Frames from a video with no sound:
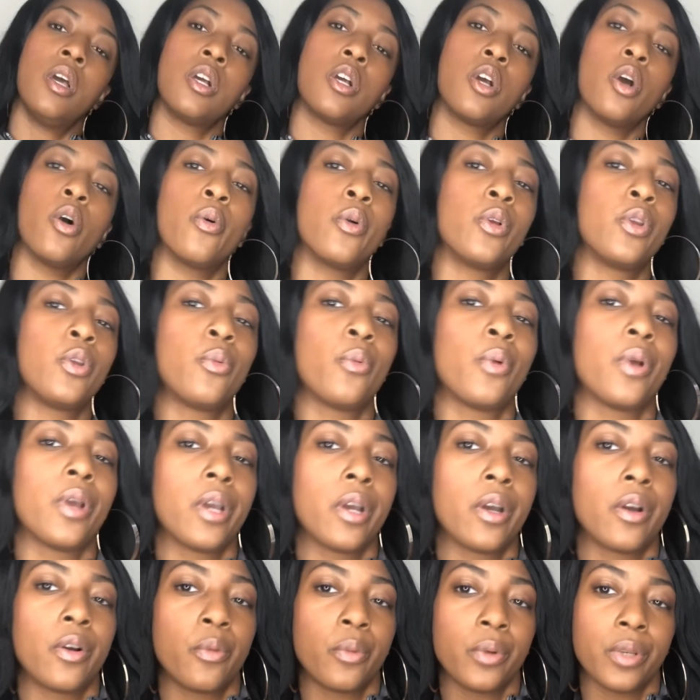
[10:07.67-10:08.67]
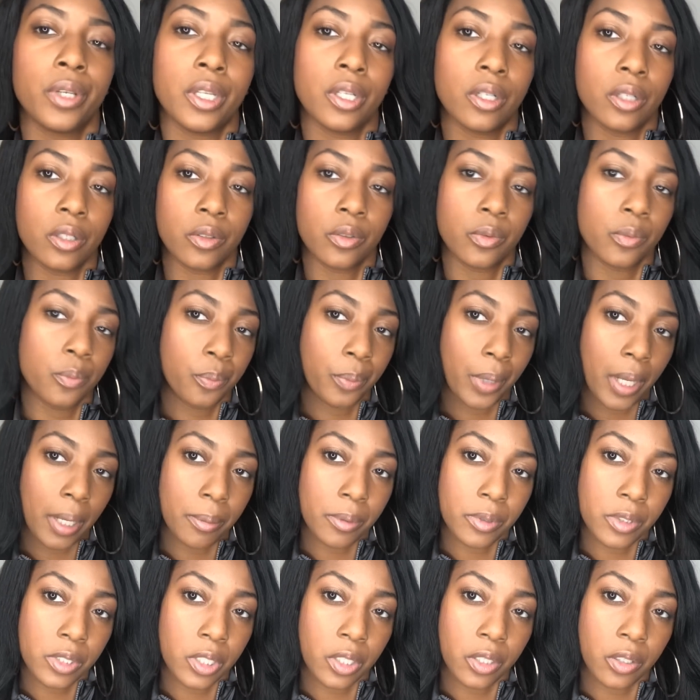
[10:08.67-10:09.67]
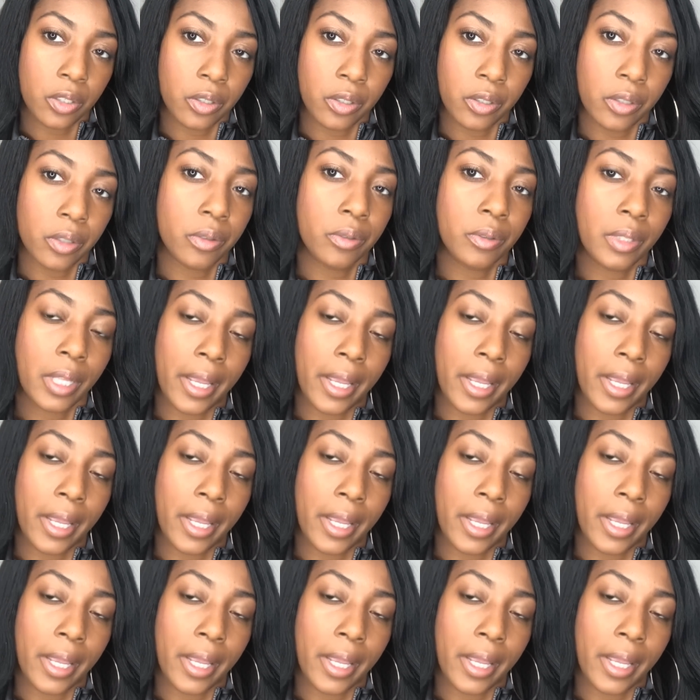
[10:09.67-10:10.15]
go anywhere, or we need a babysitter